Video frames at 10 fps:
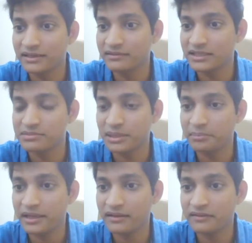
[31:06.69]
Otherwise, my
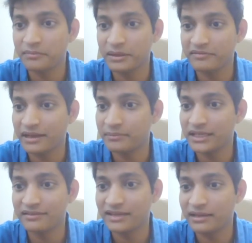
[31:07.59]
parents, my
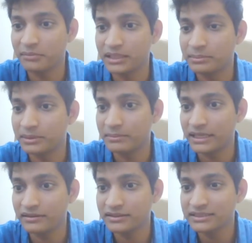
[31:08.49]
family have had multiple
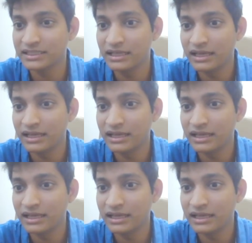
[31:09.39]
mentors.